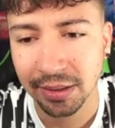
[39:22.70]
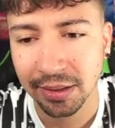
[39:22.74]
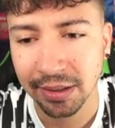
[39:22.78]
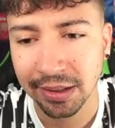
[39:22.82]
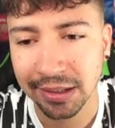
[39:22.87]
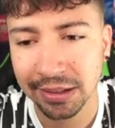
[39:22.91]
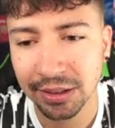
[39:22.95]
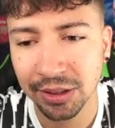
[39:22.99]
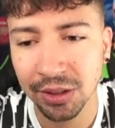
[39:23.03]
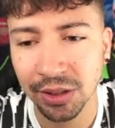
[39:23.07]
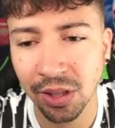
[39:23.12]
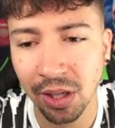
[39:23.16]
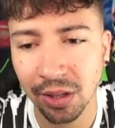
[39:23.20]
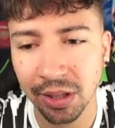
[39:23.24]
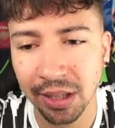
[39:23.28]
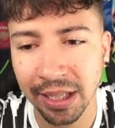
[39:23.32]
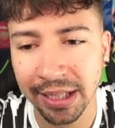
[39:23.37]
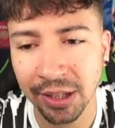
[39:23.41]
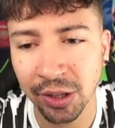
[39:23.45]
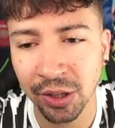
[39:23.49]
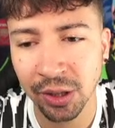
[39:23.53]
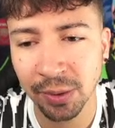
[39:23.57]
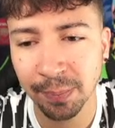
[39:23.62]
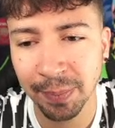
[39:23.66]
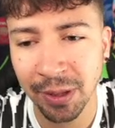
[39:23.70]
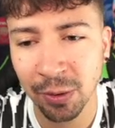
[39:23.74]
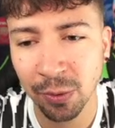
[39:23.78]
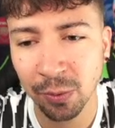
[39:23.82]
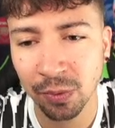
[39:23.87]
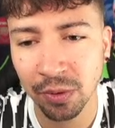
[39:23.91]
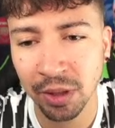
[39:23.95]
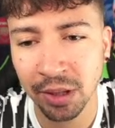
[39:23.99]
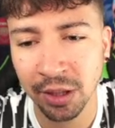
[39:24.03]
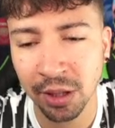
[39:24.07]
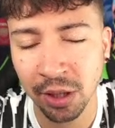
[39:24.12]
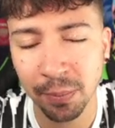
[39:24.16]
It's not. It could be
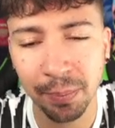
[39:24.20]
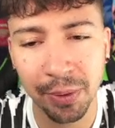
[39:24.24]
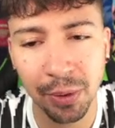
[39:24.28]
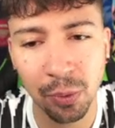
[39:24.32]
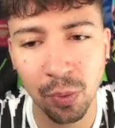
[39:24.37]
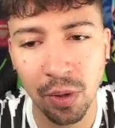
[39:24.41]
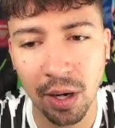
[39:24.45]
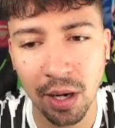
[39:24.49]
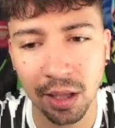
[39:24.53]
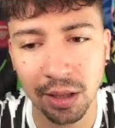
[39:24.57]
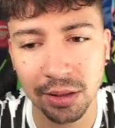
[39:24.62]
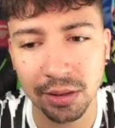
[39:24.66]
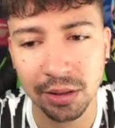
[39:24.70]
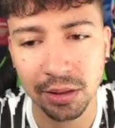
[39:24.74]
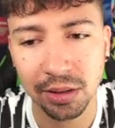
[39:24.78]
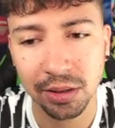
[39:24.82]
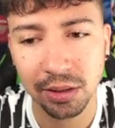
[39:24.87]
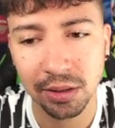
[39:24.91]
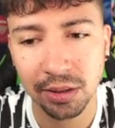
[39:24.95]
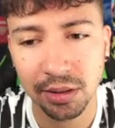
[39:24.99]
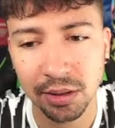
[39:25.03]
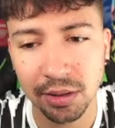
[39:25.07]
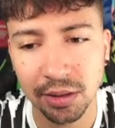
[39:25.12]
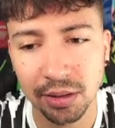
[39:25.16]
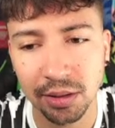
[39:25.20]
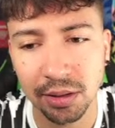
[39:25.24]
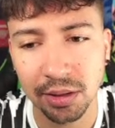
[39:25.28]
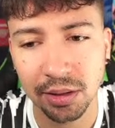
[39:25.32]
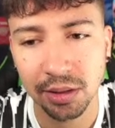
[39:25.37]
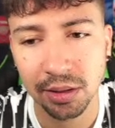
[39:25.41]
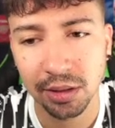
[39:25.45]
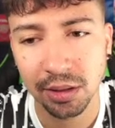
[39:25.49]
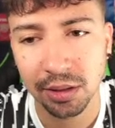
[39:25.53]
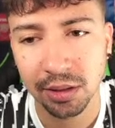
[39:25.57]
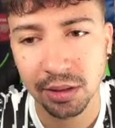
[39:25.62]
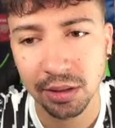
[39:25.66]
worse.
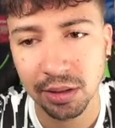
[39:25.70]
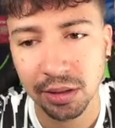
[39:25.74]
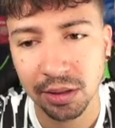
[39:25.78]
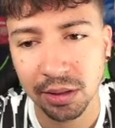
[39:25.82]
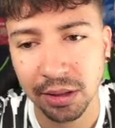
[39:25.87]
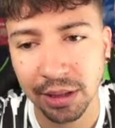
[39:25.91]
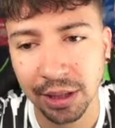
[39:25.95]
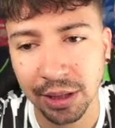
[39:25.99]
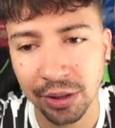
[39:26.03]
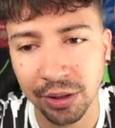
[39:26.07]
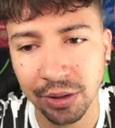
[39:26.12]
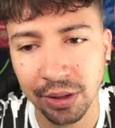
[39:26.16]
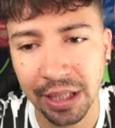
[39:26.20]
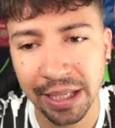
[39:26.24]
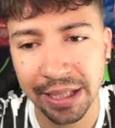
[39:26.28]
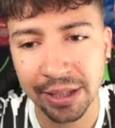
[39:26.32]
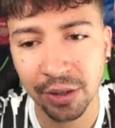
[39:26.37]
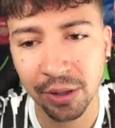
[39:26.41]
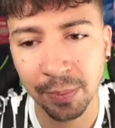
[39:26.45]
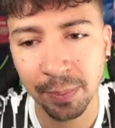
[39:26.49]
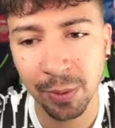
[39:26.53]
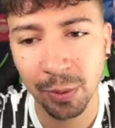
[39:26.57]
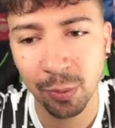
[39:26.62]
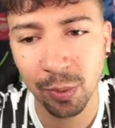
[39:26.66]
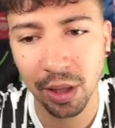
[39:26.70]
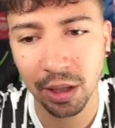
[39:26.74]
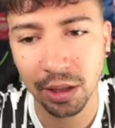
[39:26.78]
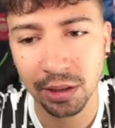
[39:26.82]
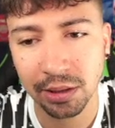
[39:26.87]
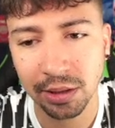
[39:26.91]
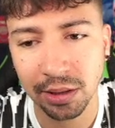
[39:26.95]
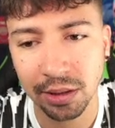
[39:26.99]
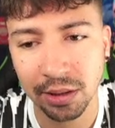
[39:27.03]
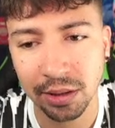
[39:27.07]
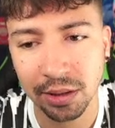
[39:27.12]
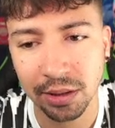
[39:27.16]
It could be
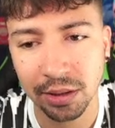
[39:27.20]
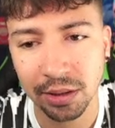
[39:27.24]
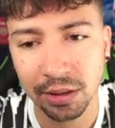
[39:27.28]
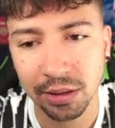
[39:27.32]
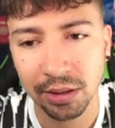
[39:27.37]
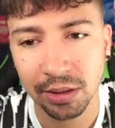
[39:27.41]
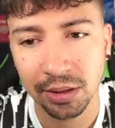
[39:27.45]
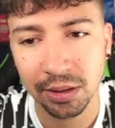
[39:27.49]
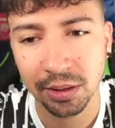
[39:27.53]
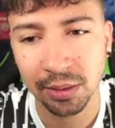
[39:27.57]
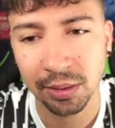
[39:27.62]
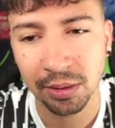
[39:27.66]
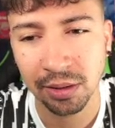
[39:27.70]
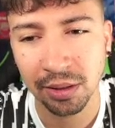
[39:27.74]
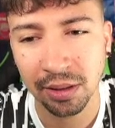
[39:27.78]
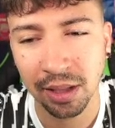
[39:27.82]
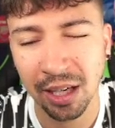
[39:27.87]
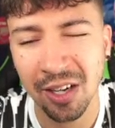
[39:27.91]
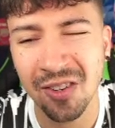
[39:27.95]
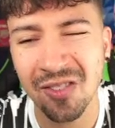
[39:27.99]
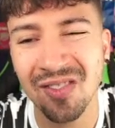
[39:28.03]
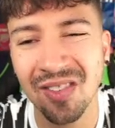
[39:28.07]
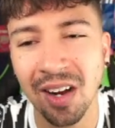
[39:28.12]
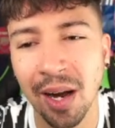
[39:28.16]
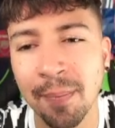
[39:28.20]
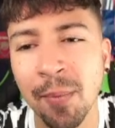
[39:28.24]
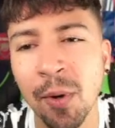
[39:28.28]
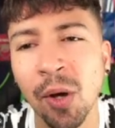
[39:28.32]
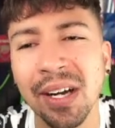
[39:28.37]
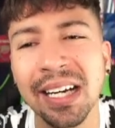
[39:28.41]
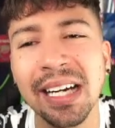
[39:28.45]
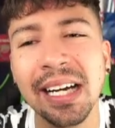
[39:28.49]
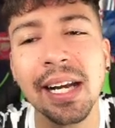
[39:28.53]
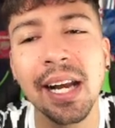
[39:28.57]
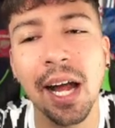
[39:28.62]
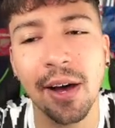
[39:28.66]
worse. I'm not
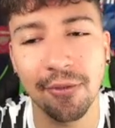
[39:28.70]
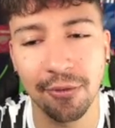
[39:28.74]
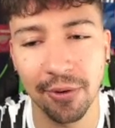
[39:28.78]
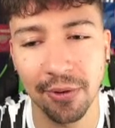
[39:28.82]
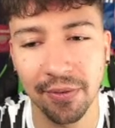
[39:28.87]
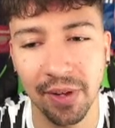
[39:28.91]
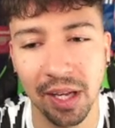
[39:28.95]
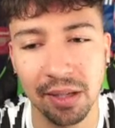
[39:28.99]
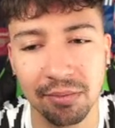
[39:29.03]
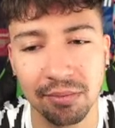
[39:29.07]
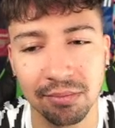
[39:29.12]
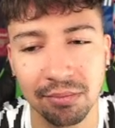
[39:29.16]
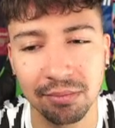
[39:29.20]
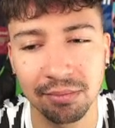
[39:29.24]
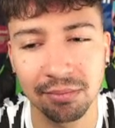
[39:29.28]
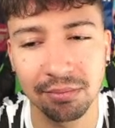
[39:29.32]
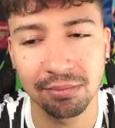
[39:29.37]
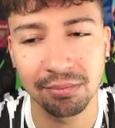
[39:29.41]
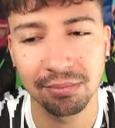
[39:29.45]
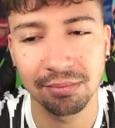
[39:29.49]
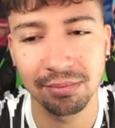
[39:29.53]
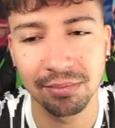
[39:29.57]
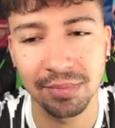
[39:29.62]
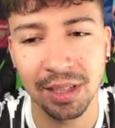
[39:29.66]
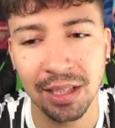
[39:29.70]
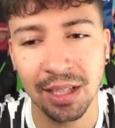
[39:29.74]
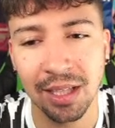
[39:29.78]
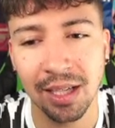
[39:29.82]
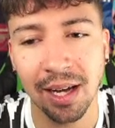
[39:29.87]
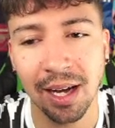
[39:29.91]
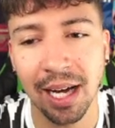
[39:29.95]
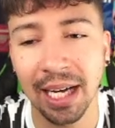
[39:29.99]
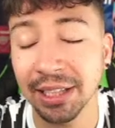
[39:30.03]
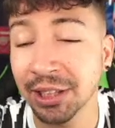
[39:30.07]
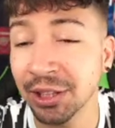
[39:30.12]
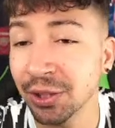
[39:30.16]
in love with it.
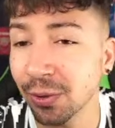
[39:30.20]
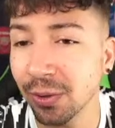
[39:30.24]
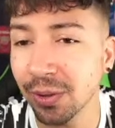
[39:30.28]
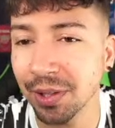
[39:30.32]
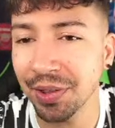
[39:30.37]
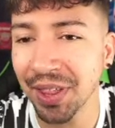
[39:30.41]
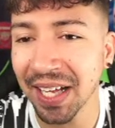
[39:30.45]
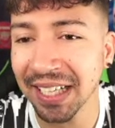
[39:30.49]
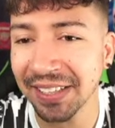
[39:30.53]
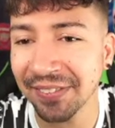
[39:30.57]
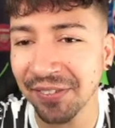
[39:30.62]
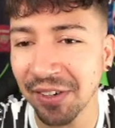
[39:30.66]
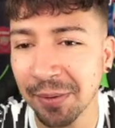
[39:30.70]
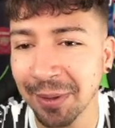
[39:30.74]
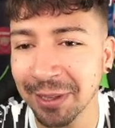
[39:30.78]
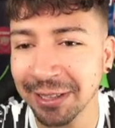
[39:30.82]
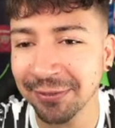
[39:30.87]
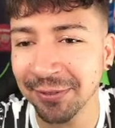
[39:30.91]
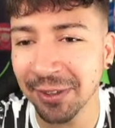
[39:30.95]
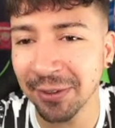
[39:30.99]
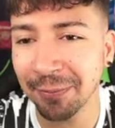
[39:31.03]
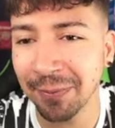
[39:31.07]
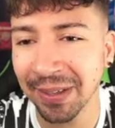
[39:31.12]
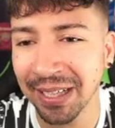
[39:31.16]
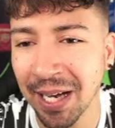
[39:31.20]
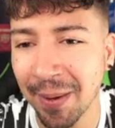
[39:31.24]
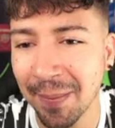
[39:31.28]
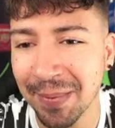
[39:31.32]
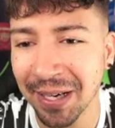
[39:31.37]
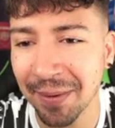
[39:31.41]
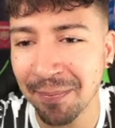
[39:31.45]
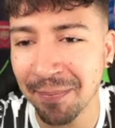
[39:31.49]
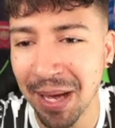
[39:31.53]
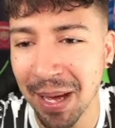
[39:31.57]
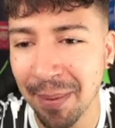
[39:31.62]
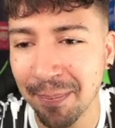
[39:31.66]
Sean, thank you very much for becoming
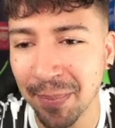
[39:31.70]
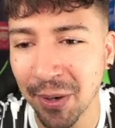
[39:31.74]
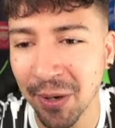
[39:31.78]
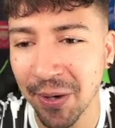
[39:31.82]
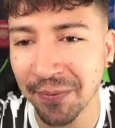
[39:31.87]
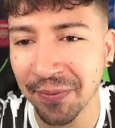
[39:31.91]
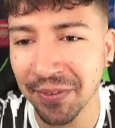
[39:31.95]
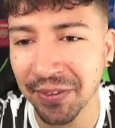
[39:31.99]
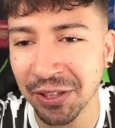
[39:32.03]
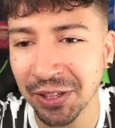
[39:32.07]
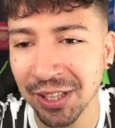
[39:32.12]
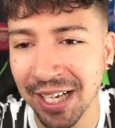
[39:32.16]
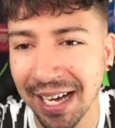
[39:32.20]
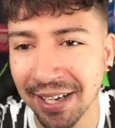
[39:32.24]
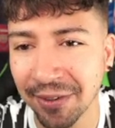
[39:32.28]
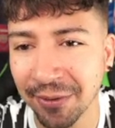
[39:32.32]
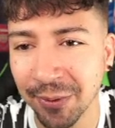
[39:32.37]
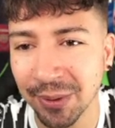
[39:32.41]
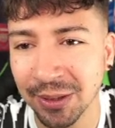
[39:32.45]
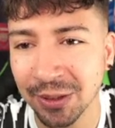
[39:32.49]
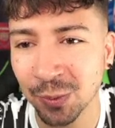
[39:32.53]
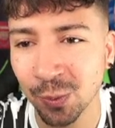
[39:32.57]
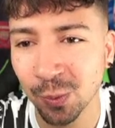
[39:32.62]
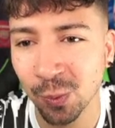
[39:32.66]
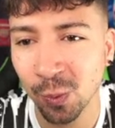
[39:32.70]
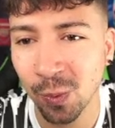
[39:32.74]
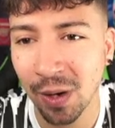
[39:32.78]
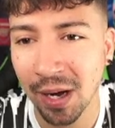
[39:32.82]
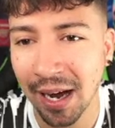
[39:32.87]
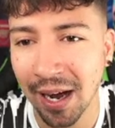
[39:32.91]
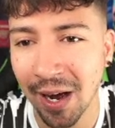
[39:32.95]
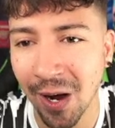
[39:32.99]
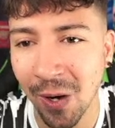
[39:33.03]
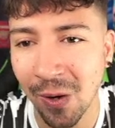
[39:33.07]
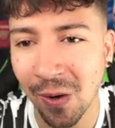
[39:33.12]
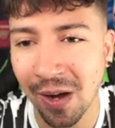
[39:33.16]
a member of the channel as
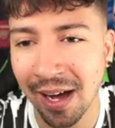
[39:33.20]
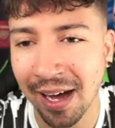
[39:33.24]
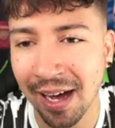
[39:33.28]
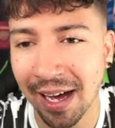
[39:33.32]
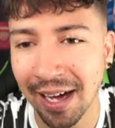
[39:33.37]
well.